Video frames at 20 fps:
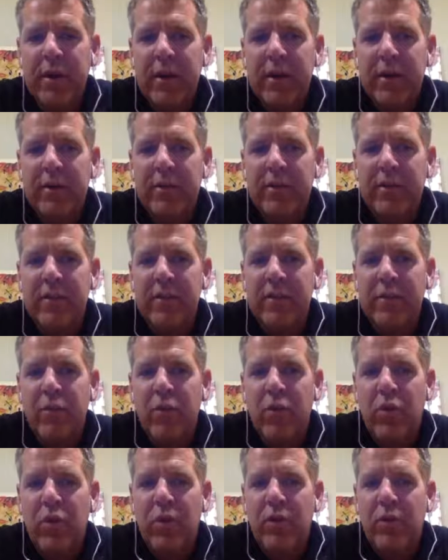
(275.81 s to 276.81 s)
It's
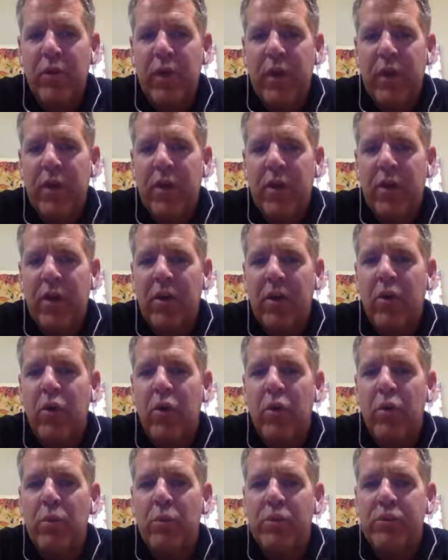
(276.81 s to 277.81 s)
more of what I call a
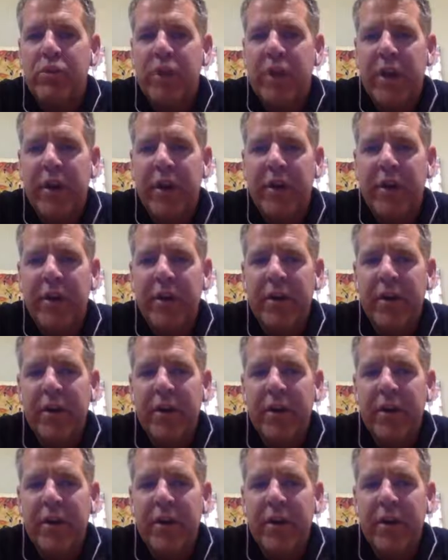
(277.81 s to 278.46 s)
home share,